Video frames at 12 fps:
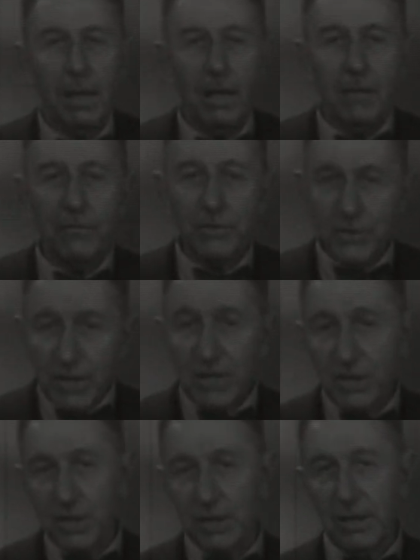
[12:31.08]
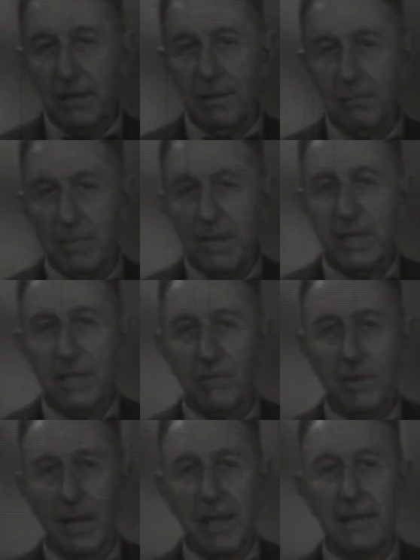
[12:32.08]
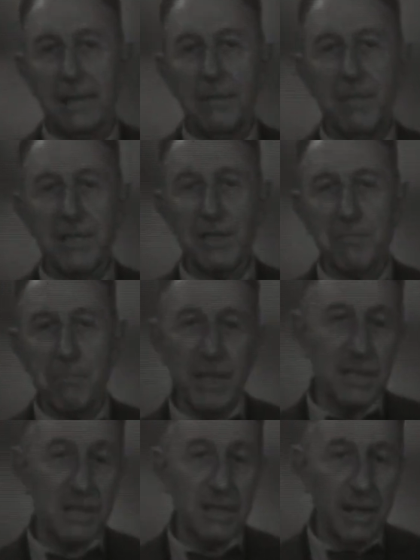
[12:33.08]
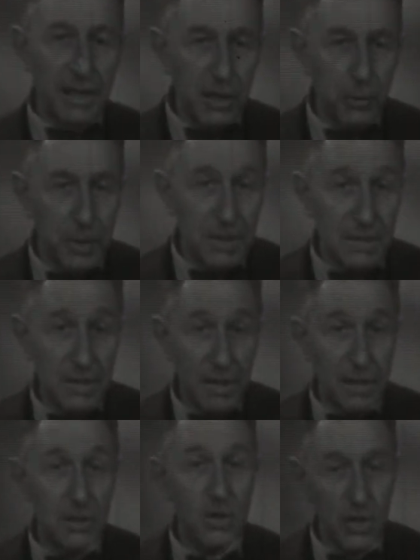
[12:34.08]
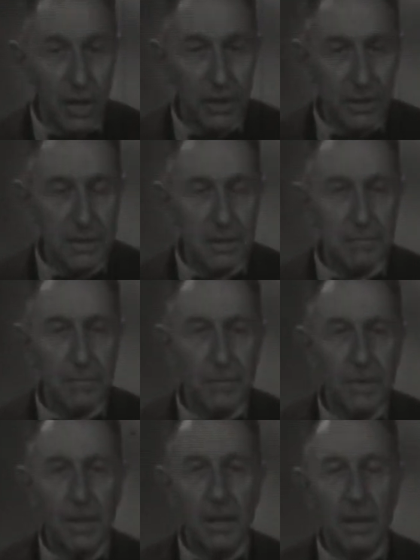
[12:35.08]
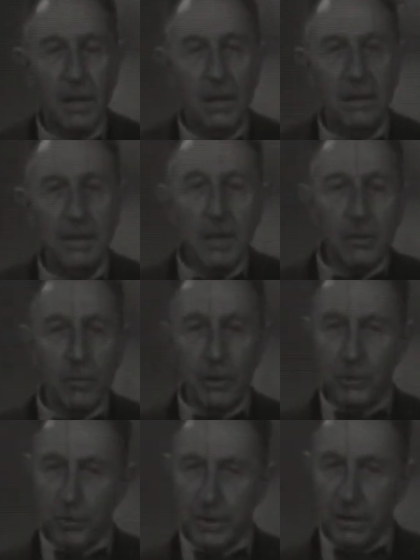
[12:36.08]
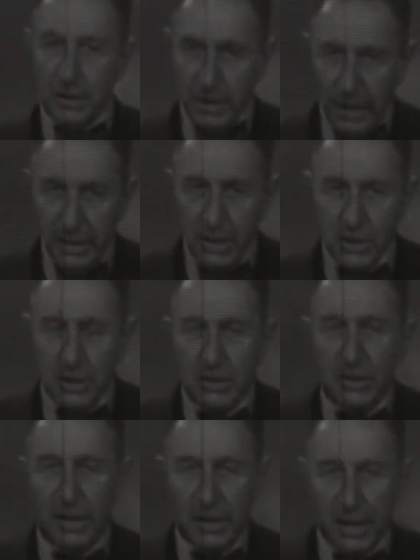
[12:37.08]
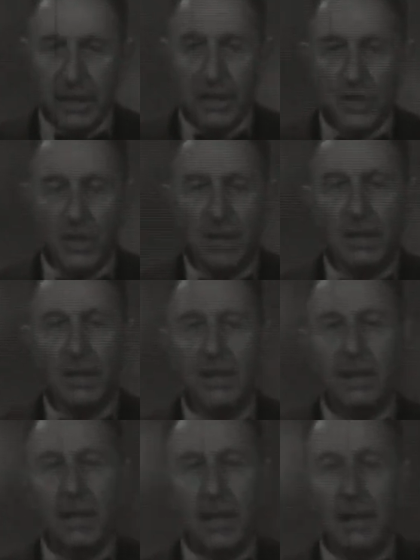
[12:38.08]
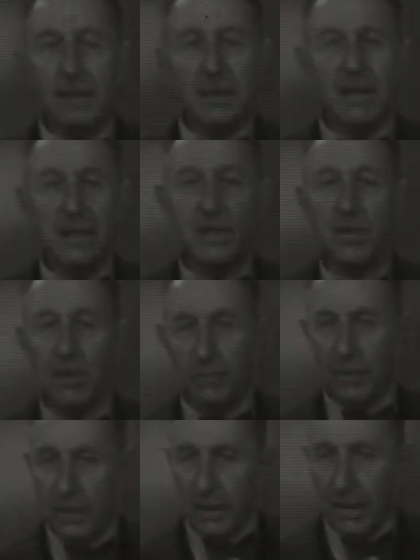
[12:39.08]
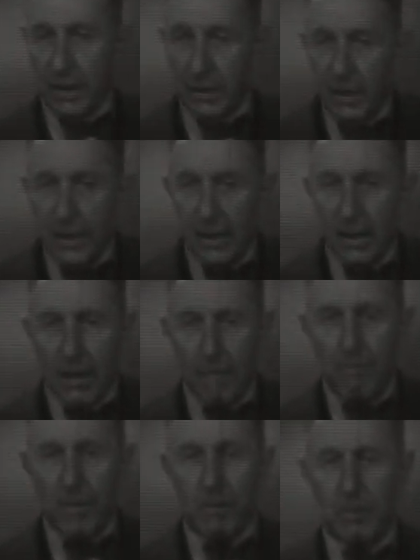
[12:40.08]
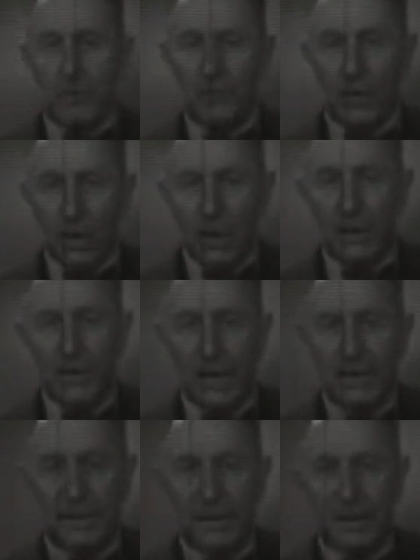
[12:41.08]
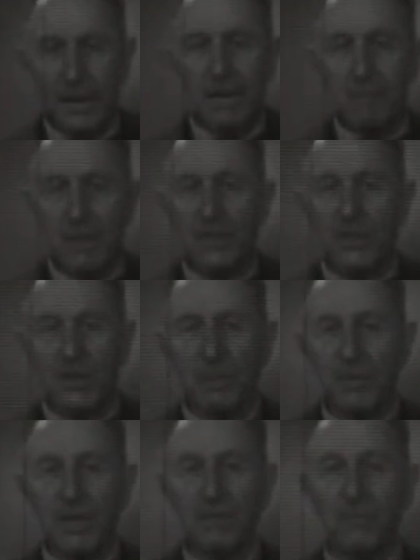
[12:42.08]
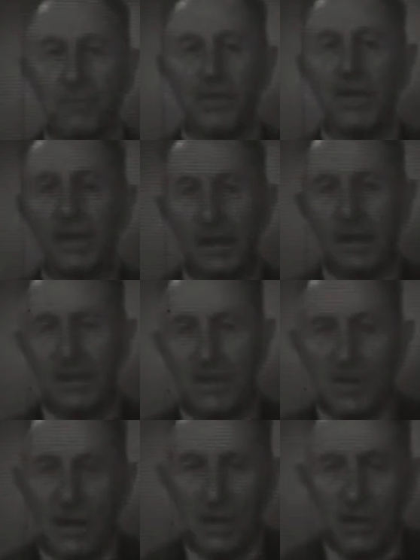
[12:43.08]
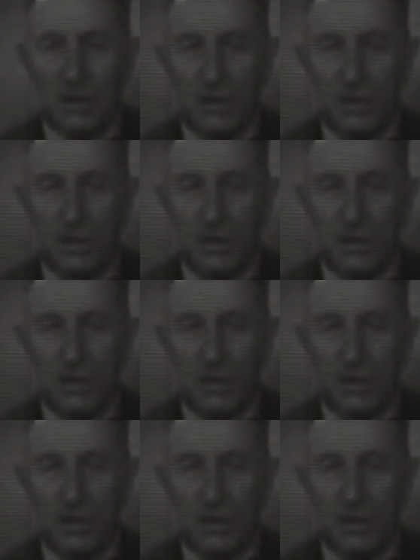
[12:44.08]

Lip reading: For centuries, medieval alchemists mixed liquids and solids. They worked with intelligence and energy, and they discovered a great deal. But for all that, they missed something very essential.